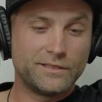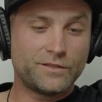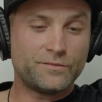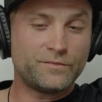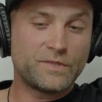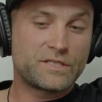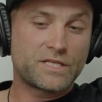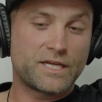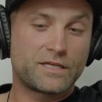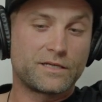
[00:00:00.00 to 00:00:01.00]
it's
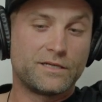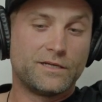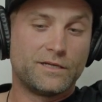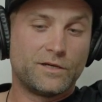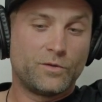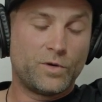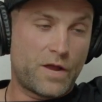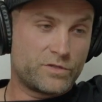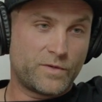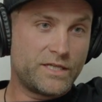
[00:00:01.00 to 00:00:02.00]
like when I
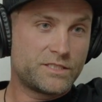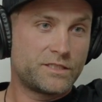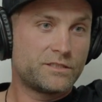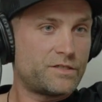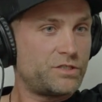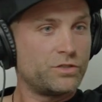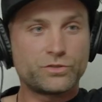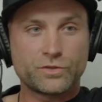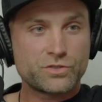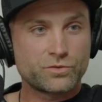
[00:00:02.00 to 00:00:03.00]
was racing, I was still
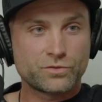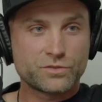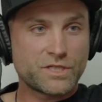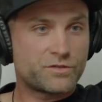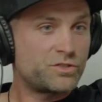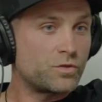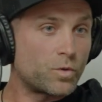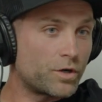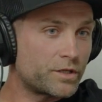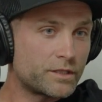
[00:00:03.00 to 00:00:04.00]
doing schools, I was still
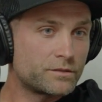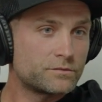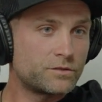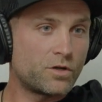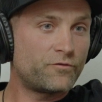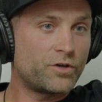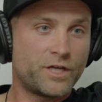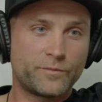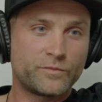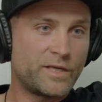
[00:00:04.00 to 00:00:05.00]
working, for
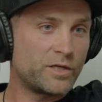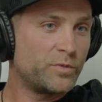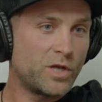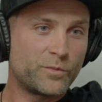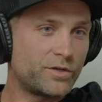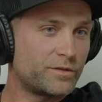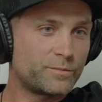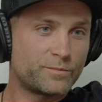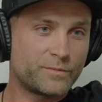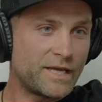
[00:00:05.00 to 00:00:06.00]
him, being a plumber,
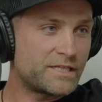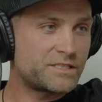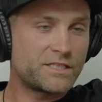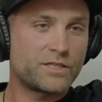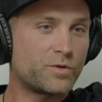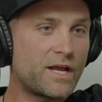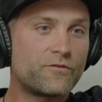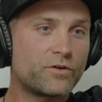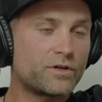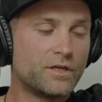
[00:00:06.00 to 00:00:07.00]
AC,
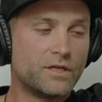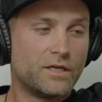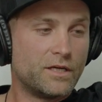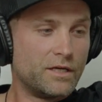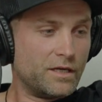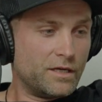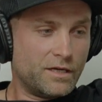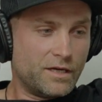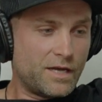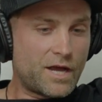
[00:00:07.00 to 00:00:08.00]
whatever.
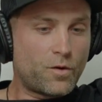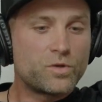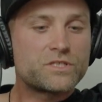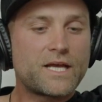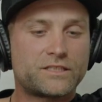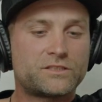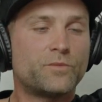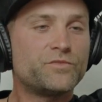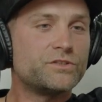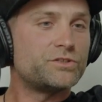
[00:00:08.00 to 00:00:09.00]
I always had
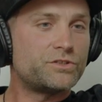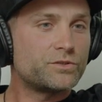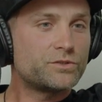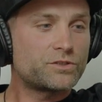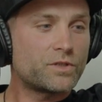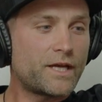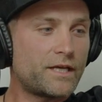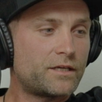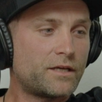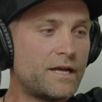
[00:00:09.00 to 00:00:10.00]
something to do. So
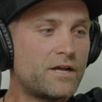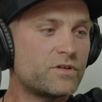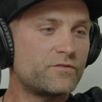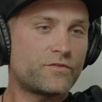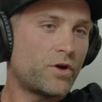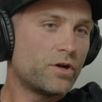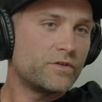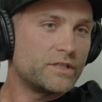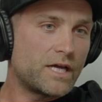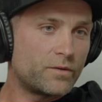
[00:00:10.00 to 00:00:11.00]
like, I never even thought of
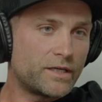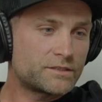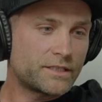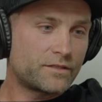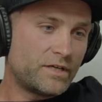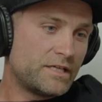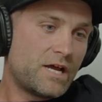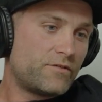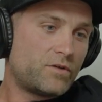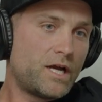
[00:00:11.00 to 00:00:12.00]
it that way. It's like, if I didn't have
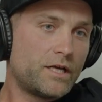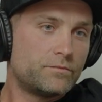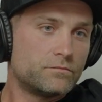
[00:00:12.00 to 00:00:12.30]
a ride,